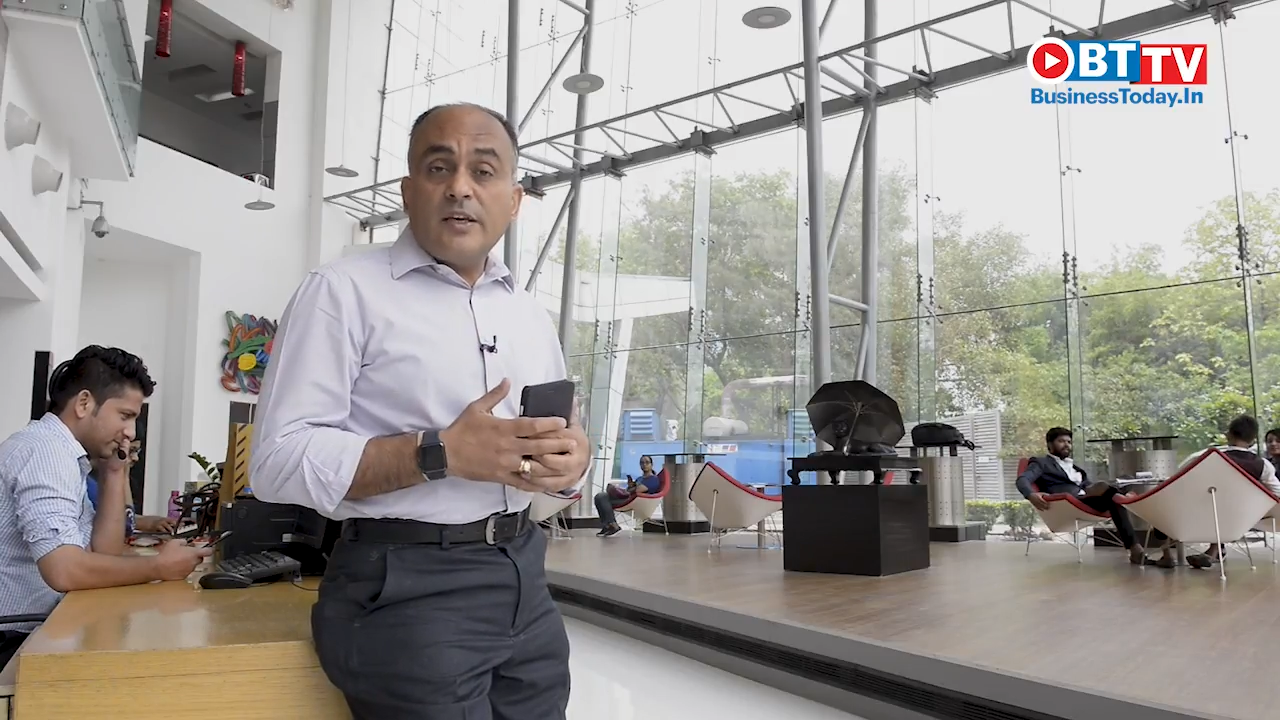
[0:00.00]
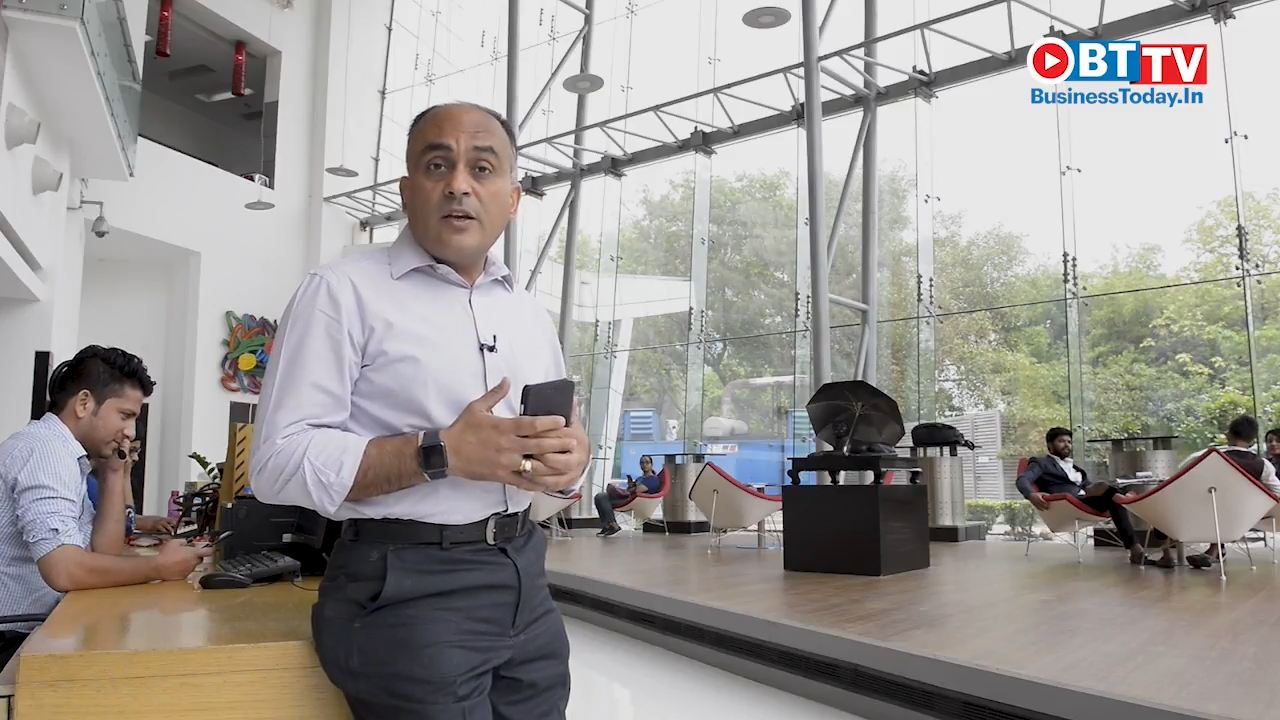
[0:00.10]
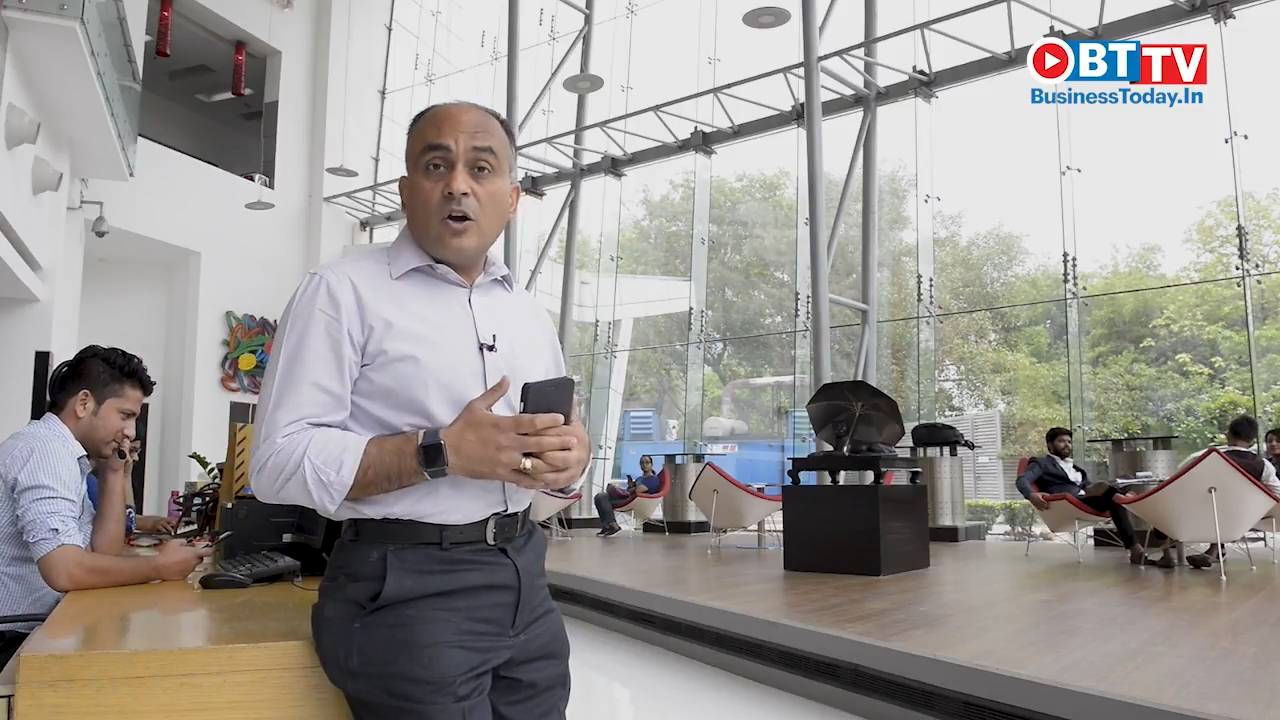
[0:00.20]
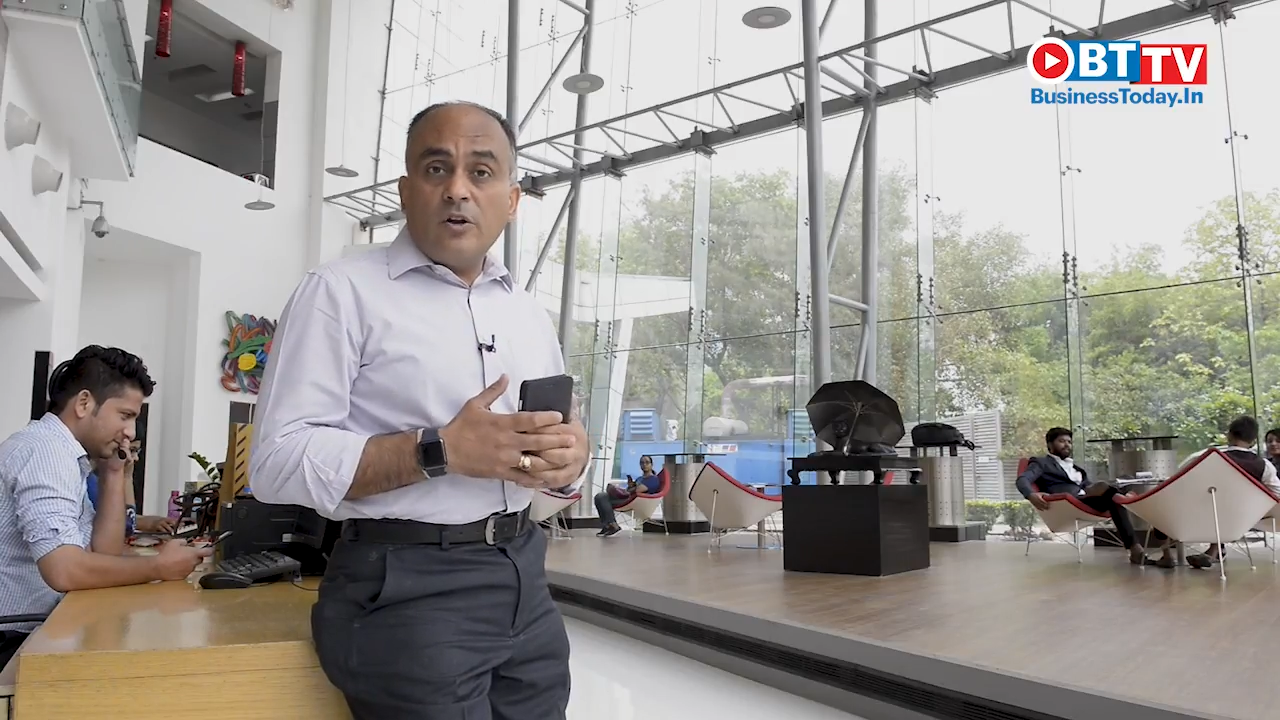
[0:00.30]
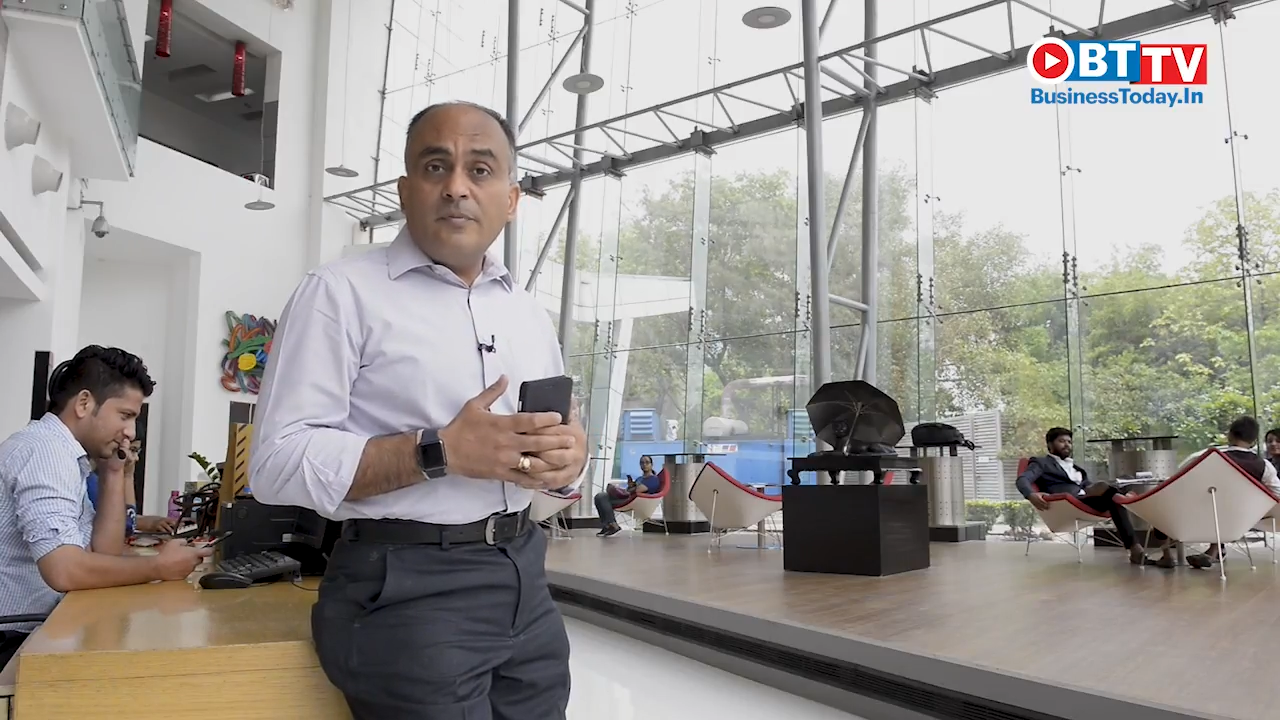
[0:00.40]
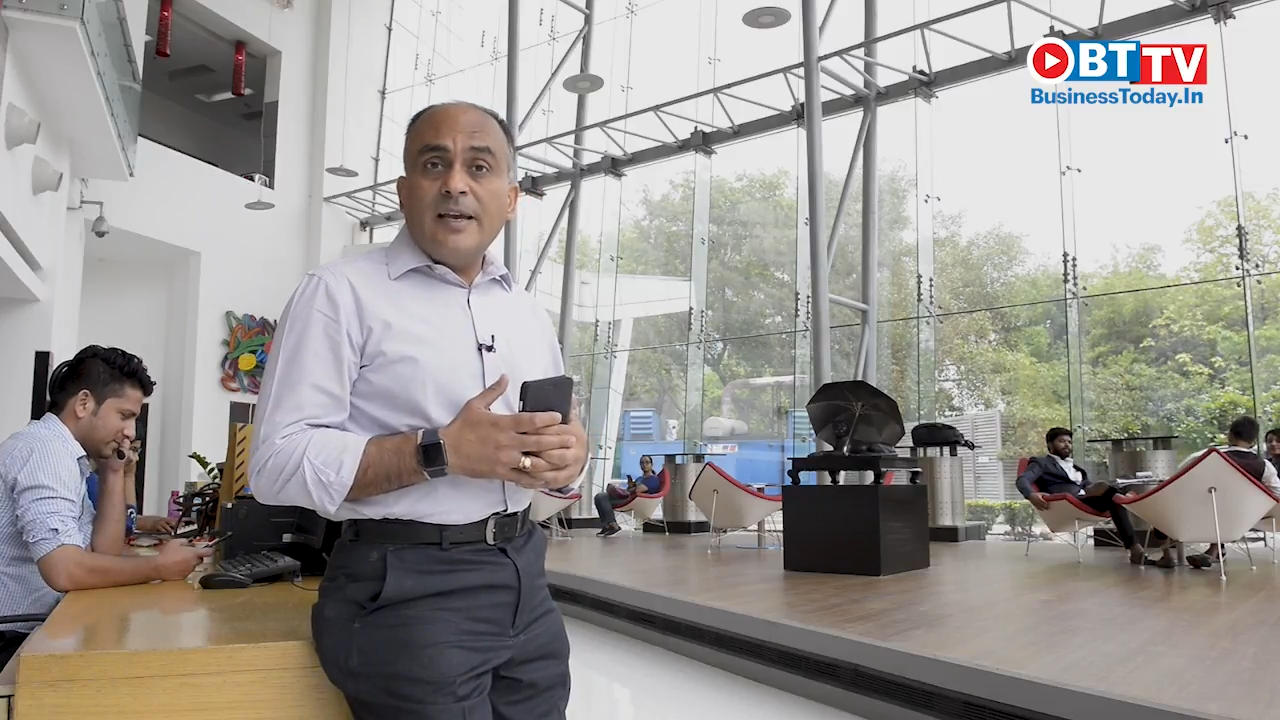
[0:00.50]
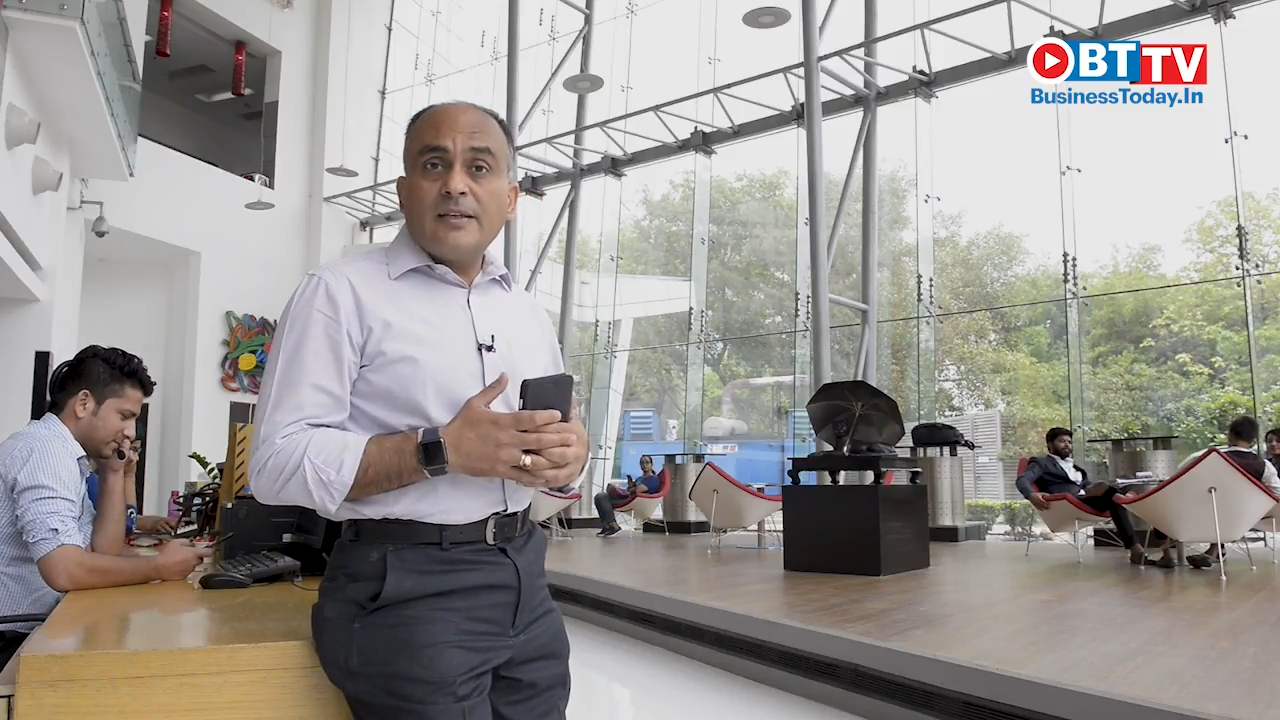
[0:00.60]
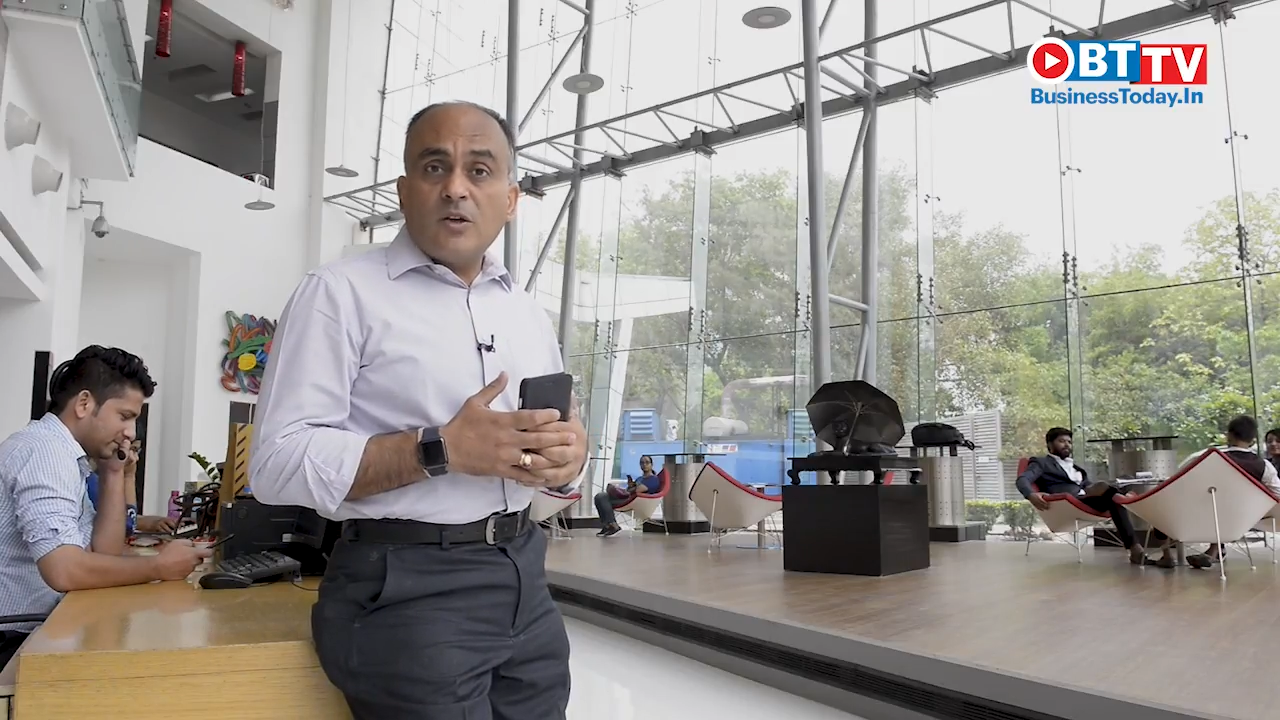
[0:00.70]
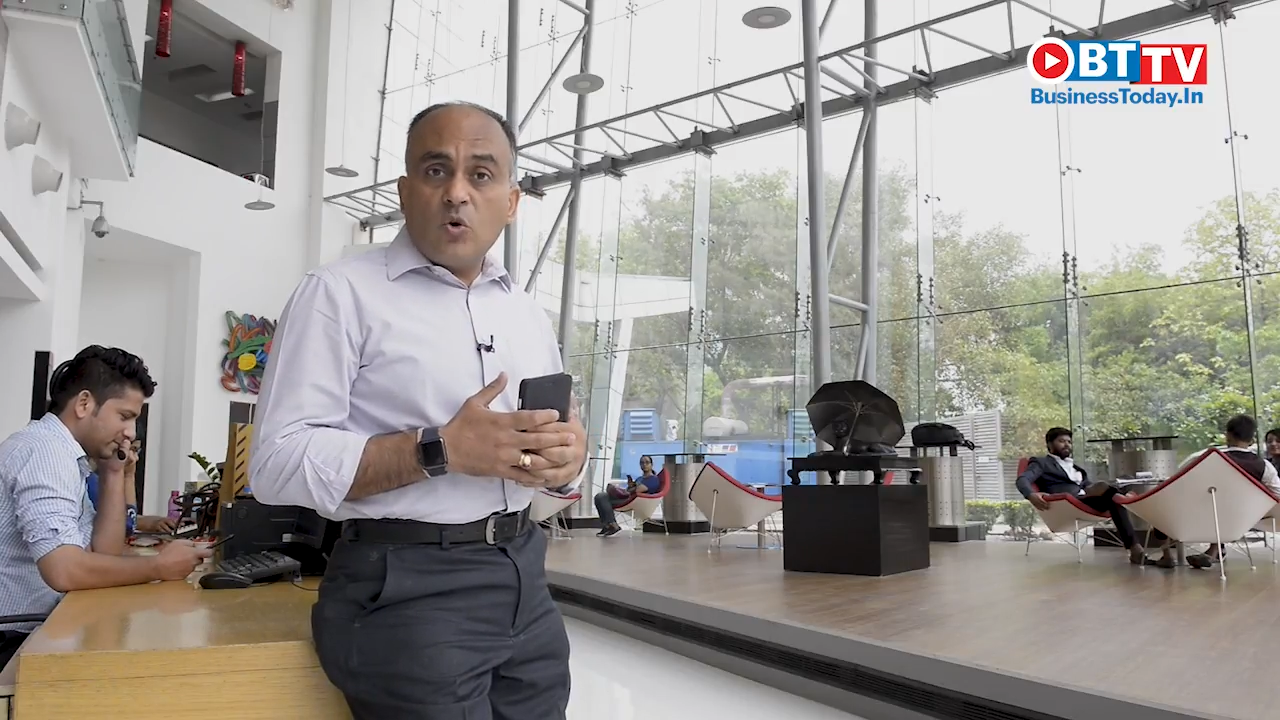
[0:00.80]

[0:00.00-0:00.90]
economy as a